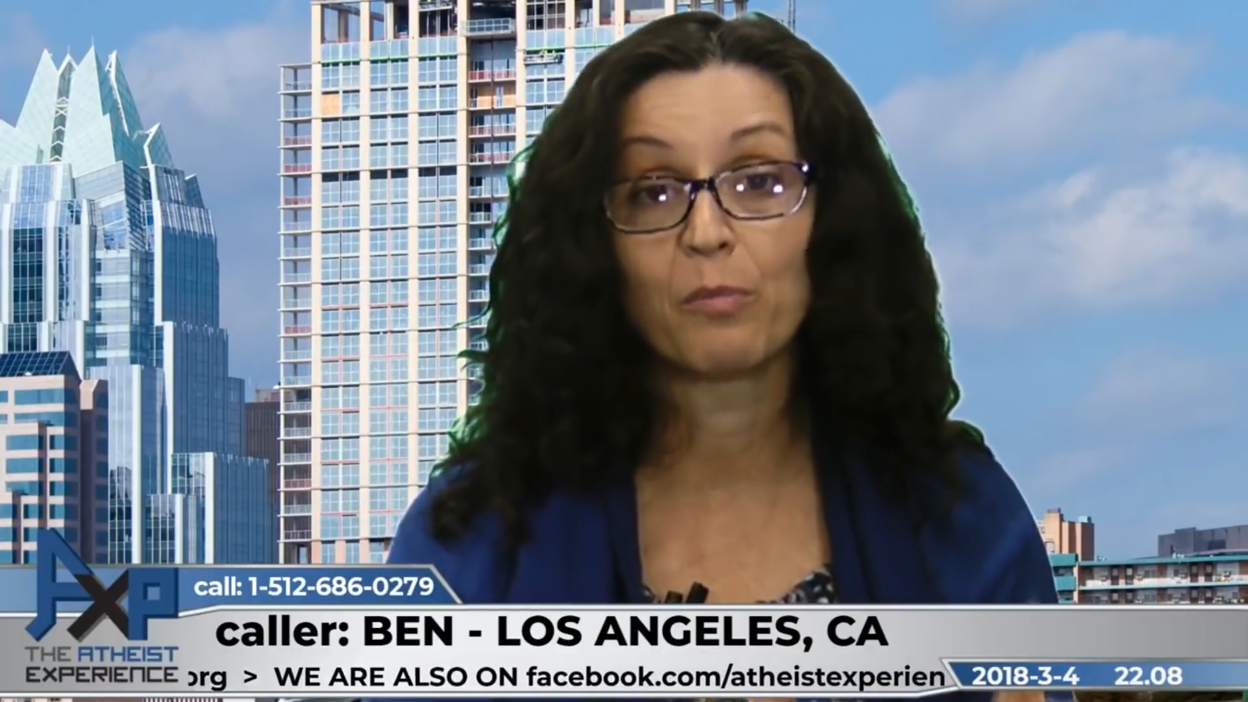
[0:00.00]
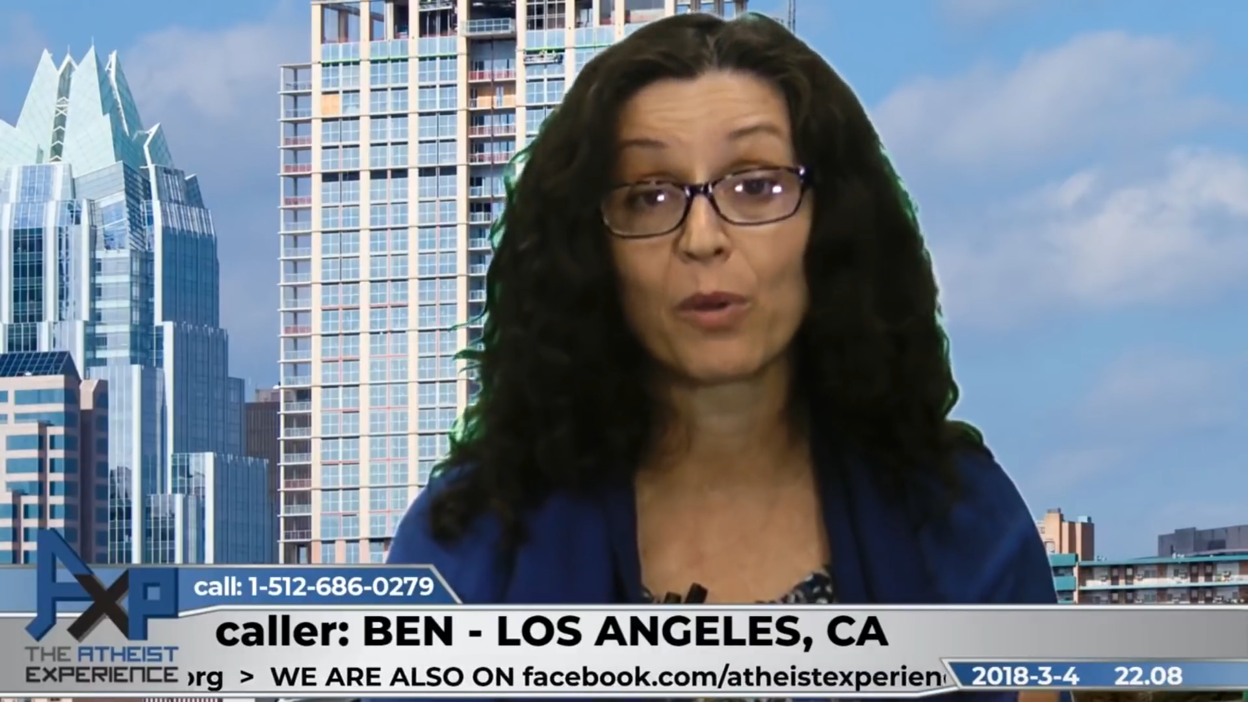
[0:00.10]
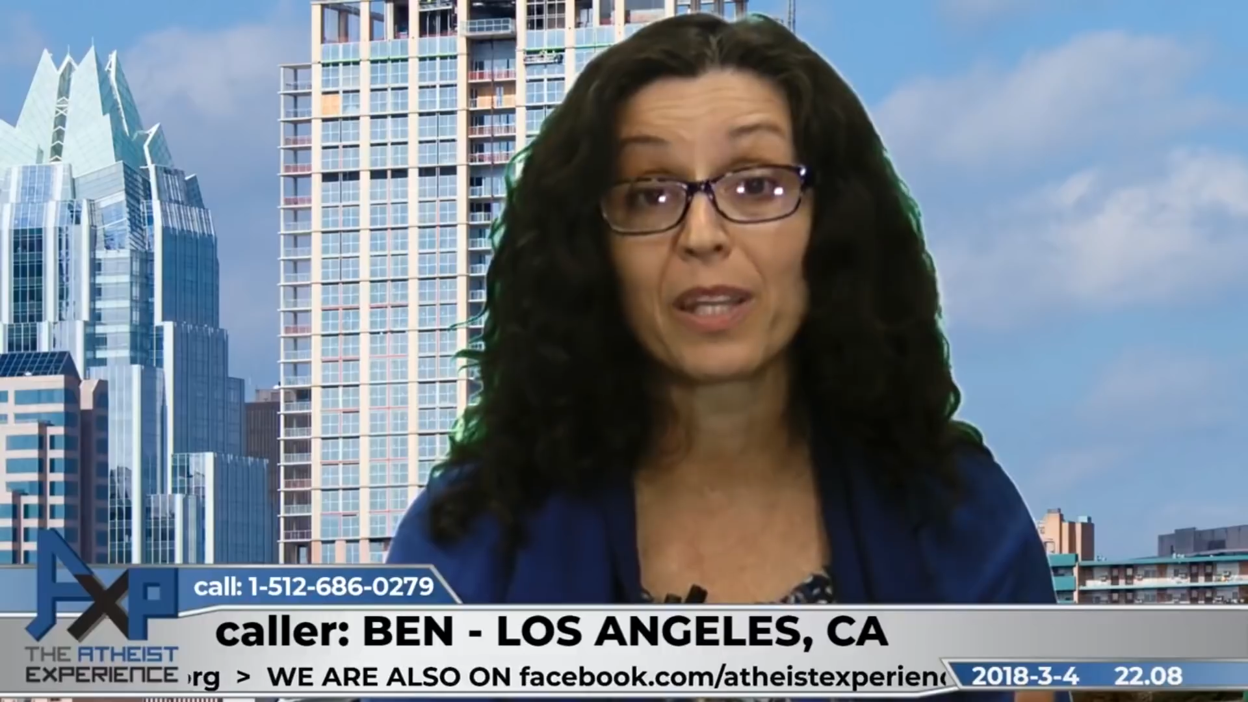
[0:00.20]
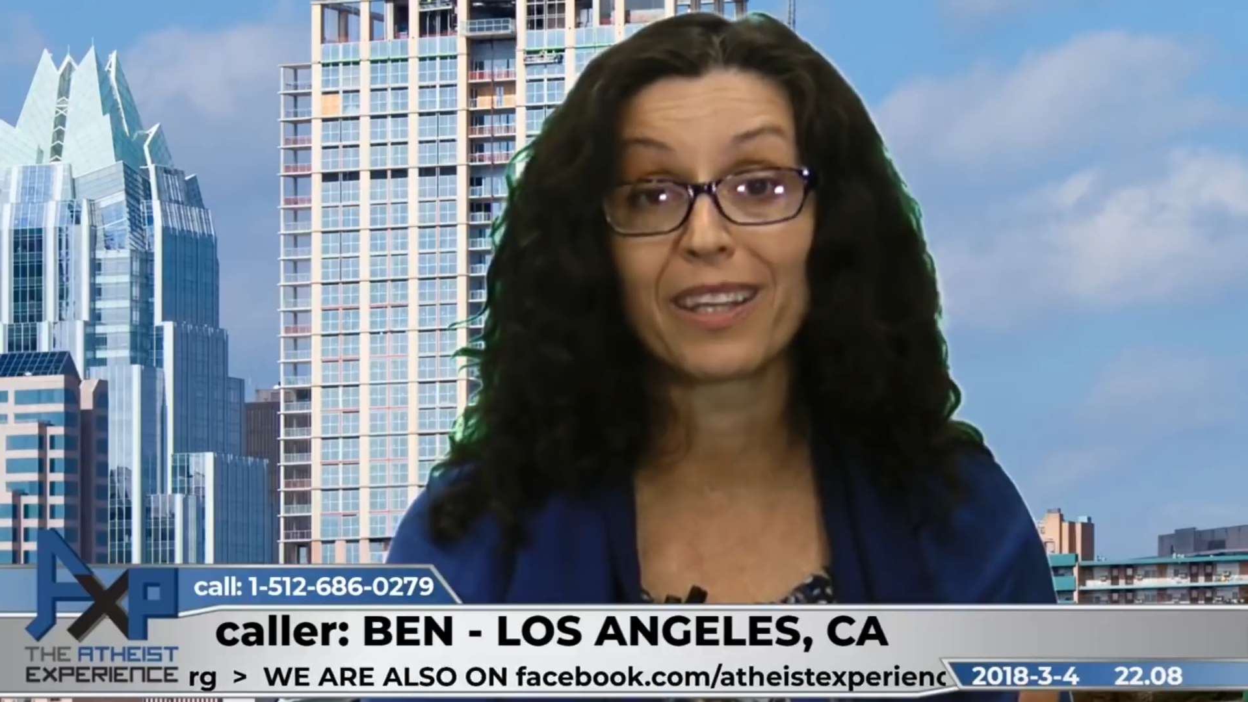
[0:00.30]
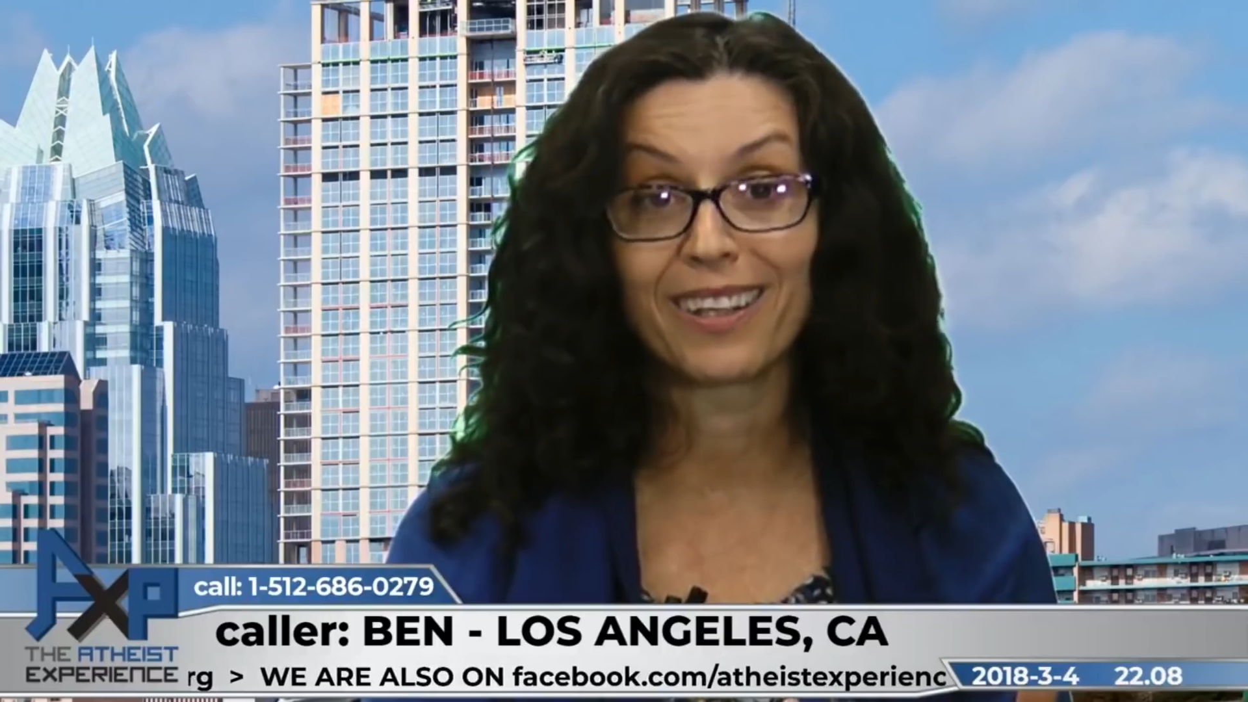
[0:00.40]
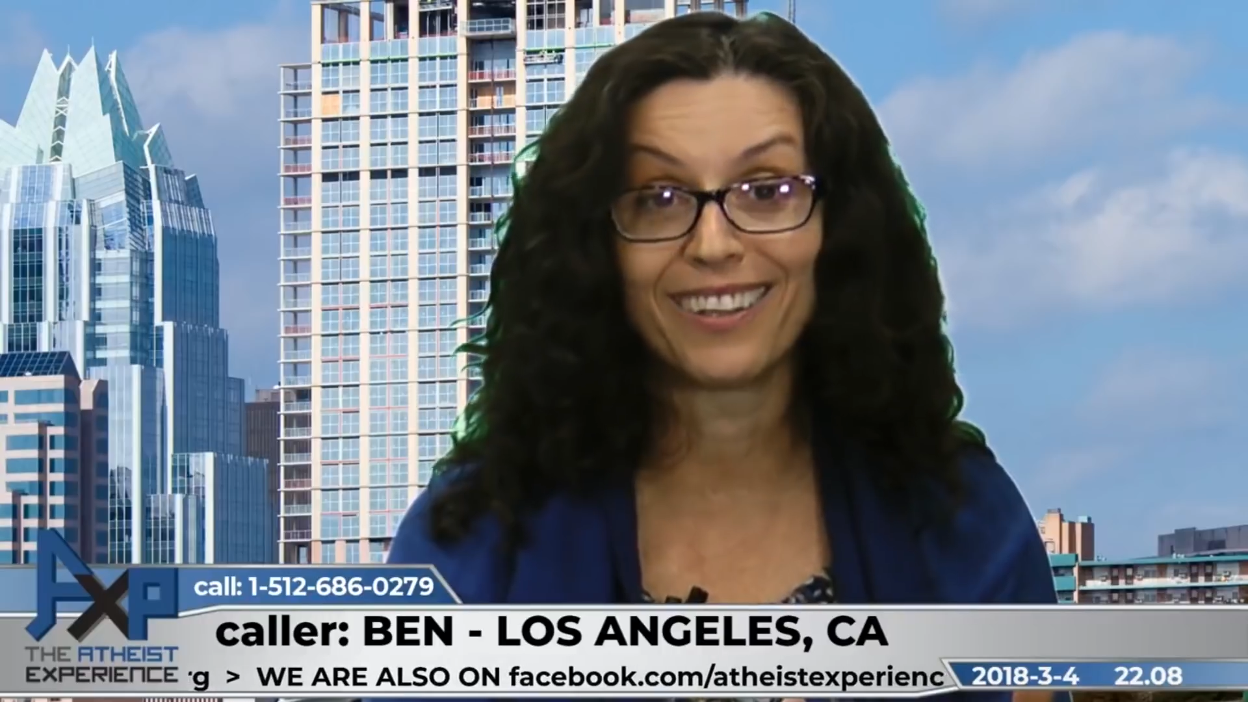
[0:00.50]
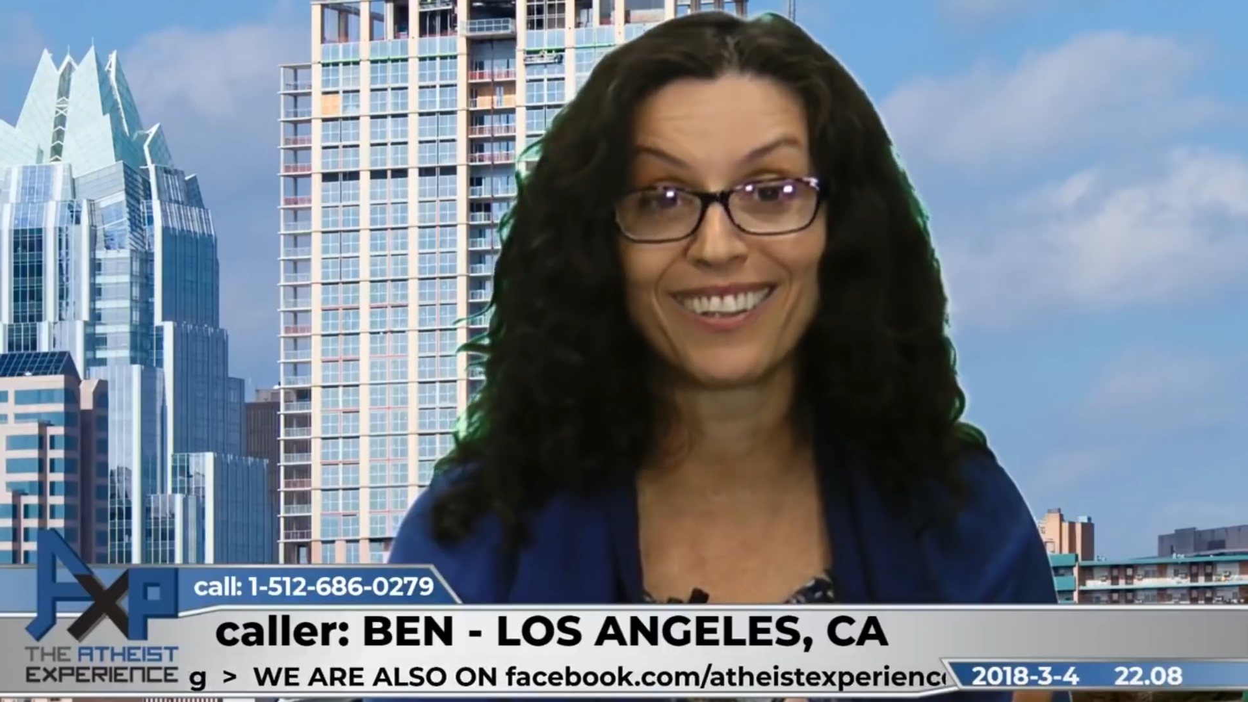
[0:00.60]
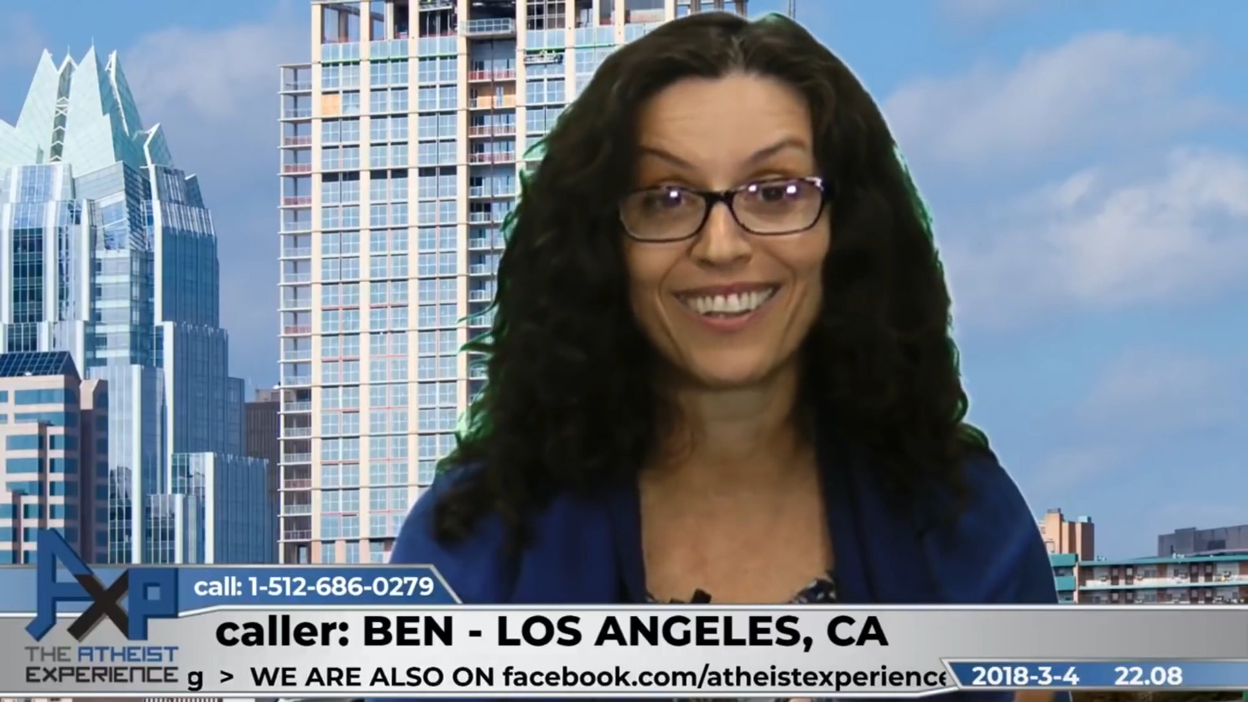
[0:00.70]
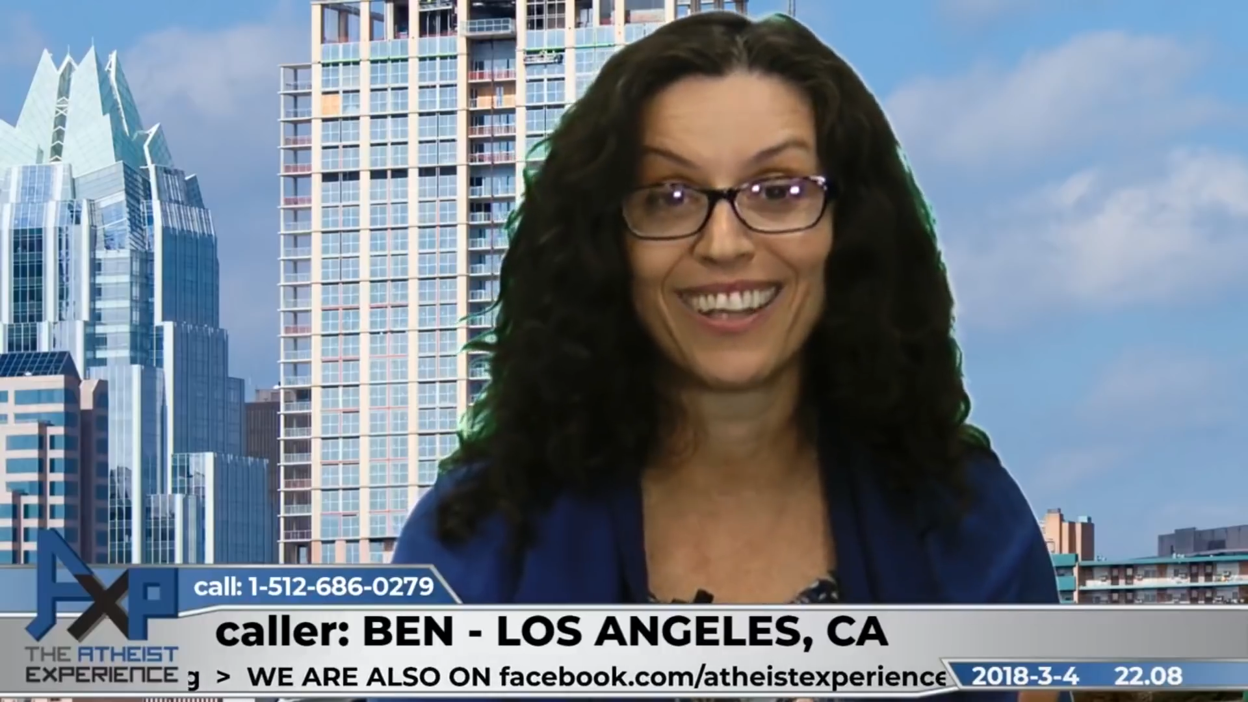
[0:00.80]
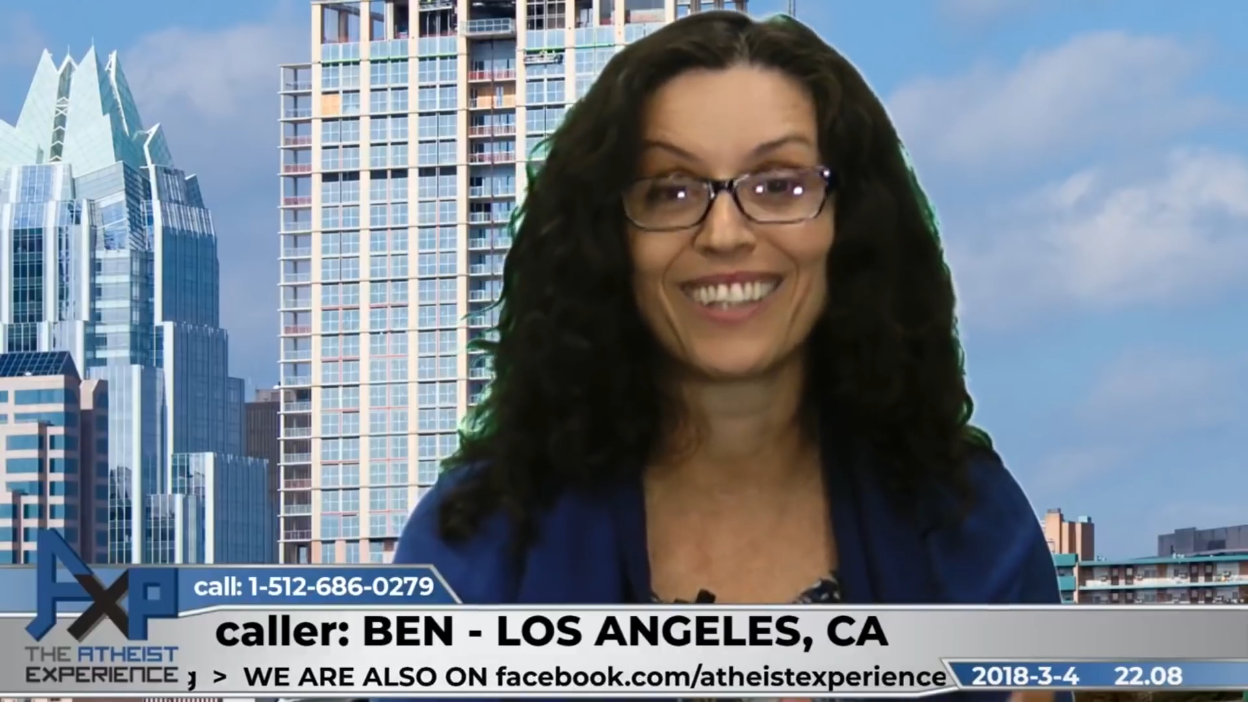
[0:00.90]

and breathing,